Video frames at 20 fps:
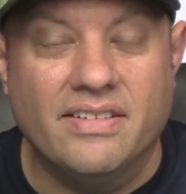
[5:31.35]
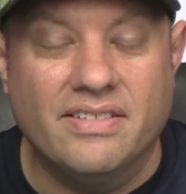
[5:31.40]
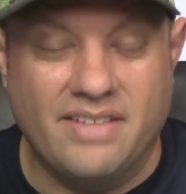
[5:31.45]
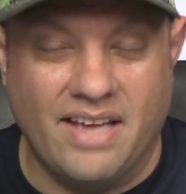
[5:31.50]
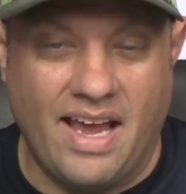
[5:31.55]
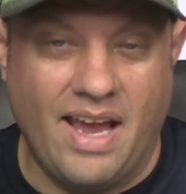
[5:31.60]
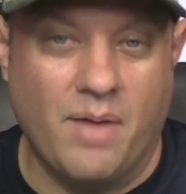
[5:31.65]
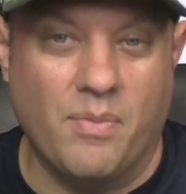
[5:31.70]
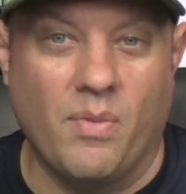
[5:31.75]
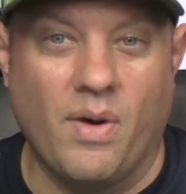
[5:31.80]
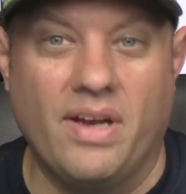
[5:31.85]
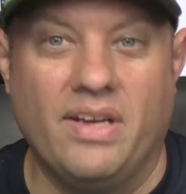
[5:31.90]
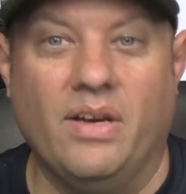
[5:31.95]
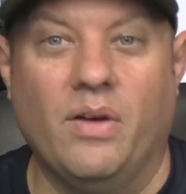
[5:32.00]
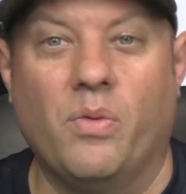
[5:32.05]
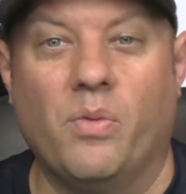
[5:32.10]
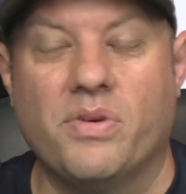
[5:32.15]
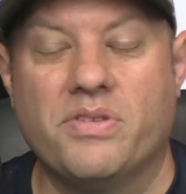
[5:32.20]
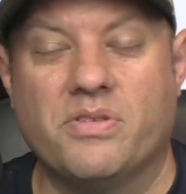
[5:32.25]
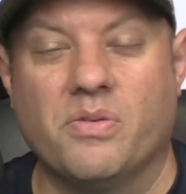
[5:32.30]
to ham
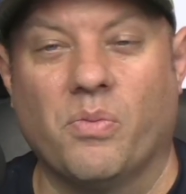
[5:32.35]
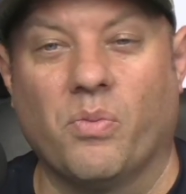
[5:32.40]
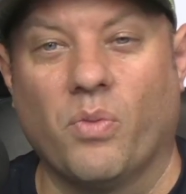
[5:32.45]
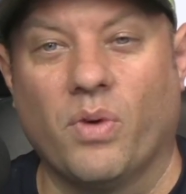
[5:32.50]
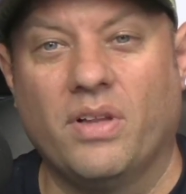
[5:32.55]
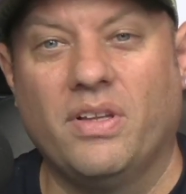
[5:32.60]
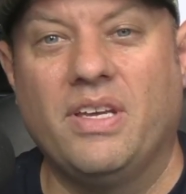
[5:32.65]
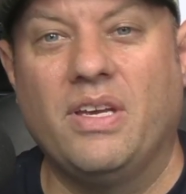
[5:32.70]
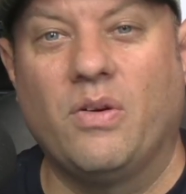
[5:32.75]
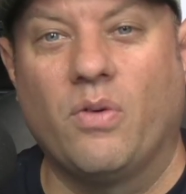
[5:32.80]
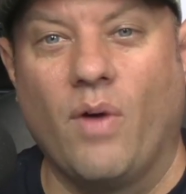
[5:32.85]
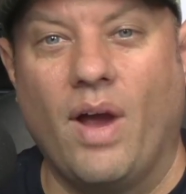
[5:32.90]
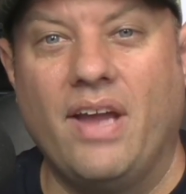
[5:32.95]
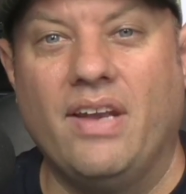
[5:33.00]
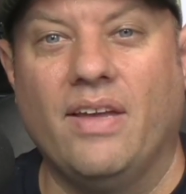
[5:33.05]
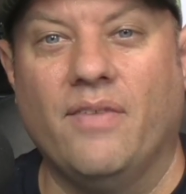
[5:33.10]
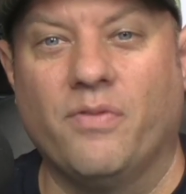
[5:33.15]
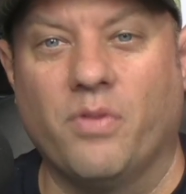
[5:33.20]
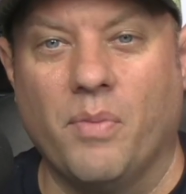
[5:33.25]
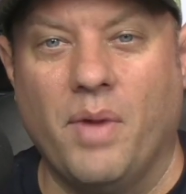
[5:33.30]
radio with some really
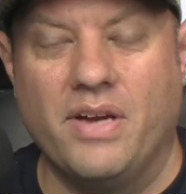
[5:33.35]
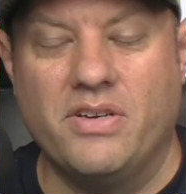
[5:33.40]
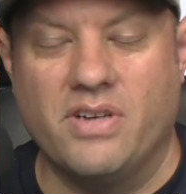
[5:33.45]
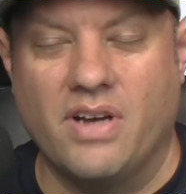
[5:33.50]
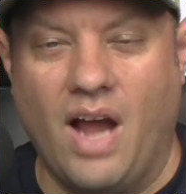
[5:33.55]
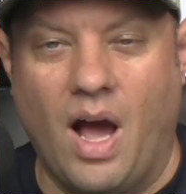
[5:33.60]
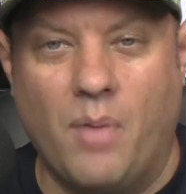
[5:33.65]
great information.